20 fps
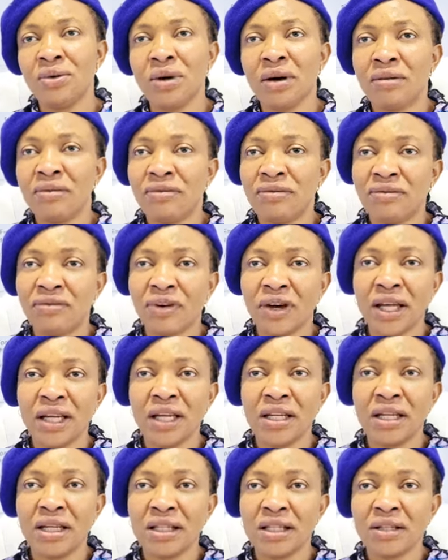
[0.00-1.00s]
you are
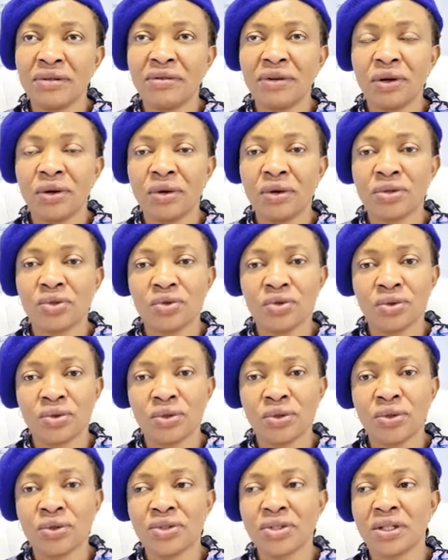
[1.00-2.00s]
finding it difficult to
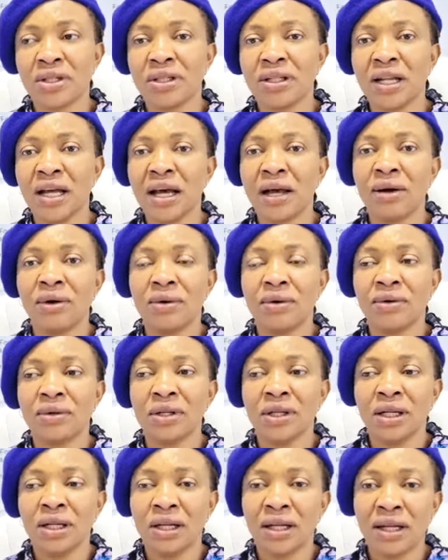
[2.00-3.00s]
trust. Now,
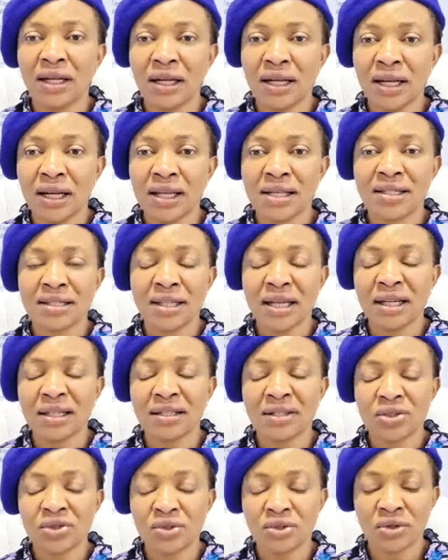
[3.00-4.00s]
let's
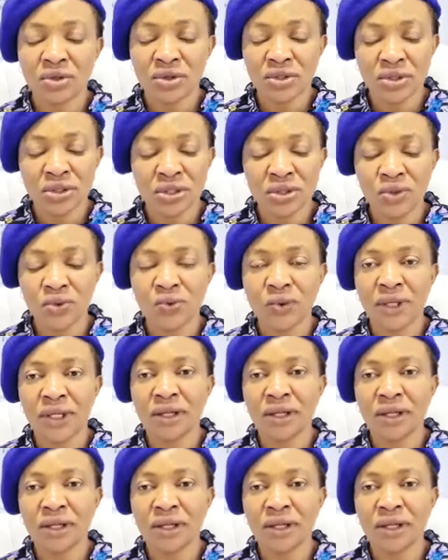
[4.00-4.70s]
start this trust this